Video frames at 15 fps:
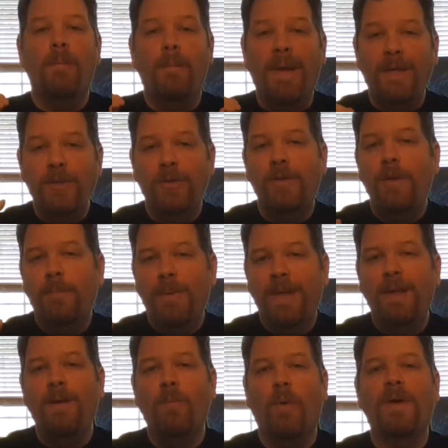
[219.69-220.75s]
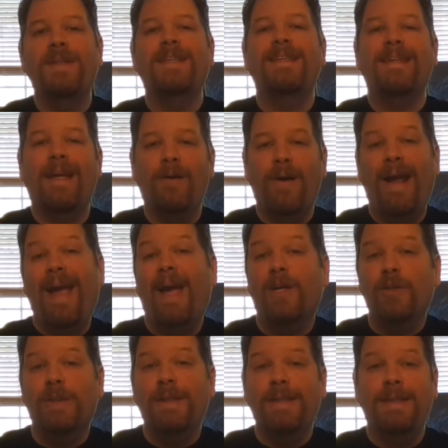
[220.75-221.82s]
Make sure you're picking ones that are
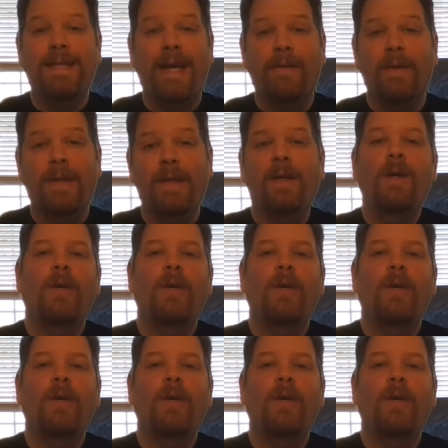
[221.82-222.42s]
actually selling.